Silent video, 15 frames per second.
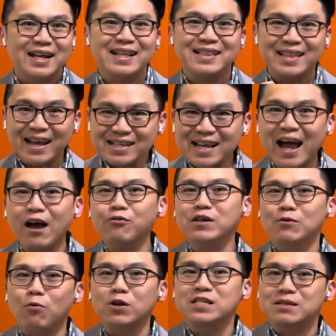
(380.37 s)
That's how he
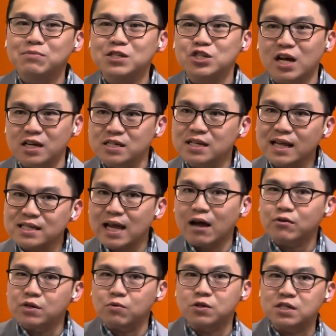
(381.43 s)
wants to be judged. That's how
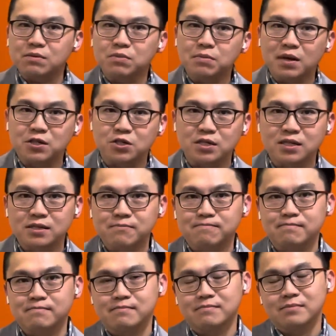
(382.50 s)
he wants to be measured.
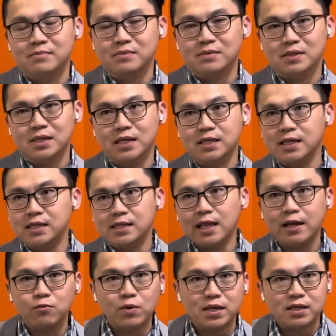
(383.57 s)
It's
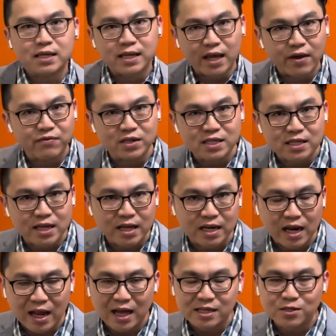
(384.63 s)
like what Kevin said
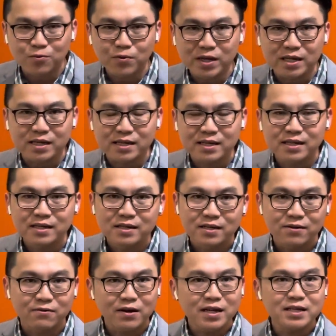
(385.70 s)
last week,
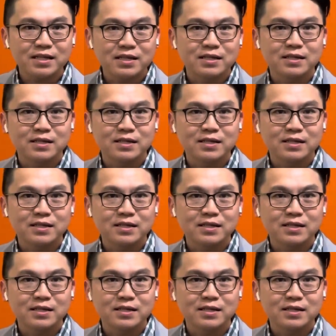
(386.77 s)
right?